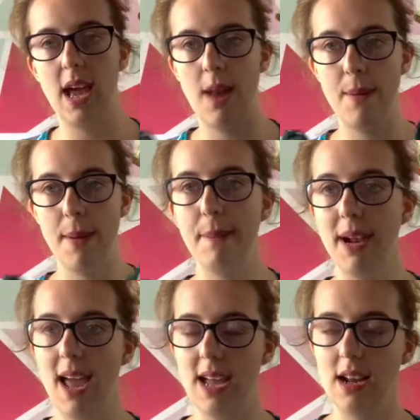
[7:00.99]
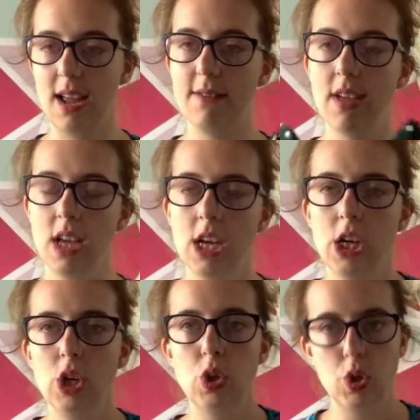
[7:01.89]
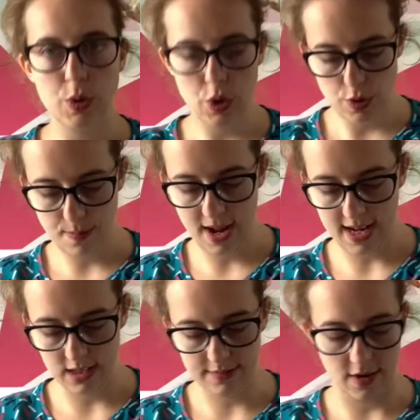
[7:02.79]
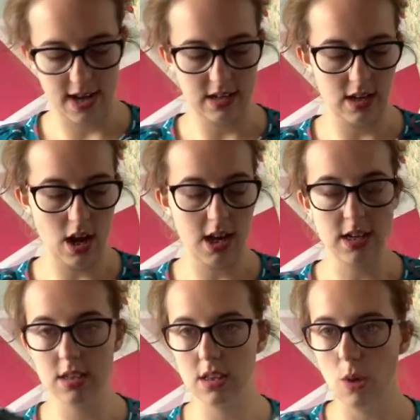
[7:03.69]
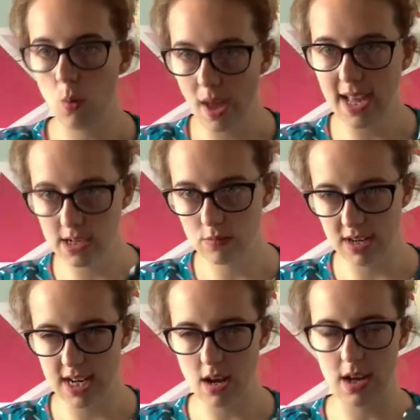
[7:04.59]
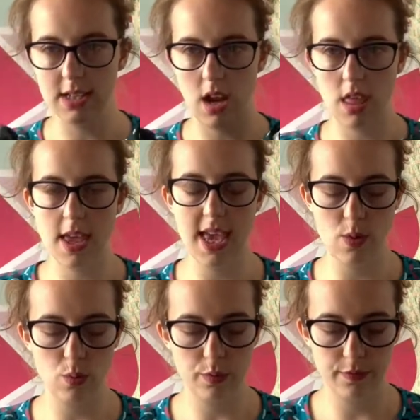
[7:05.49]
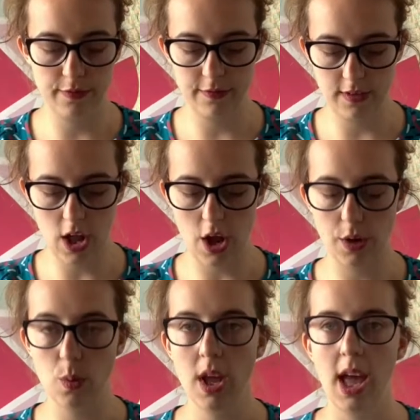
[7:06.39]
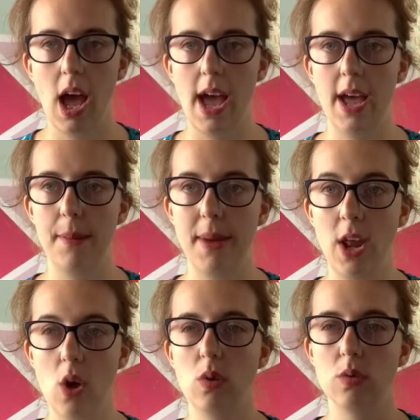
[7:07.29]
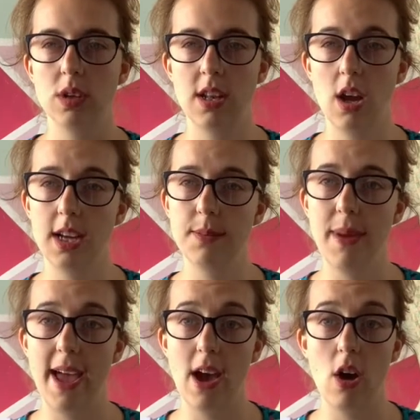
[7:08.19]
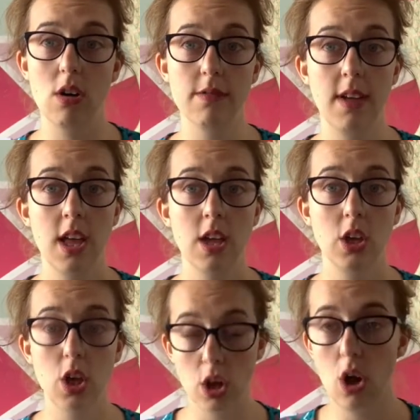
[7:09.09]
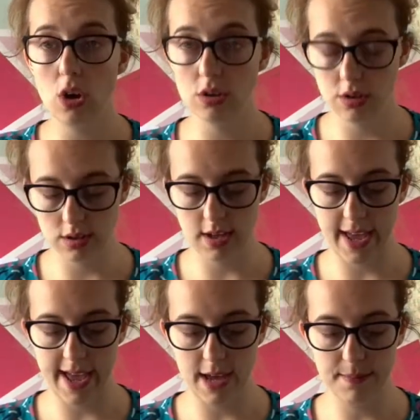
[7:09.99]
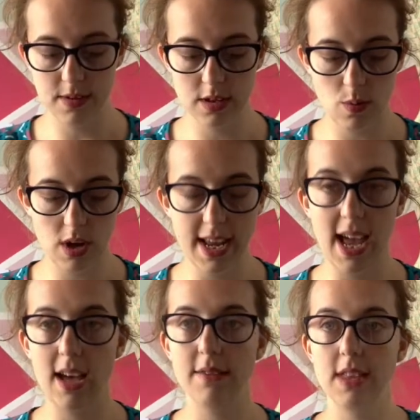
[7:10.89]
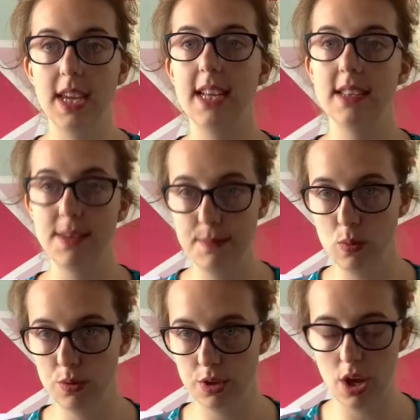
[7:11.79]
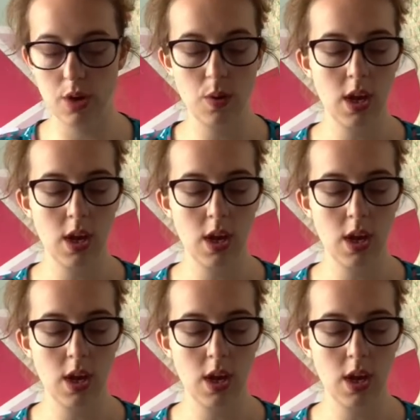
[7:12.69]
and my plan, I have 2 plans for it, because the weight is really nice, and I think it will flow and hold a nice pair of culottes. So I have the Simple Sew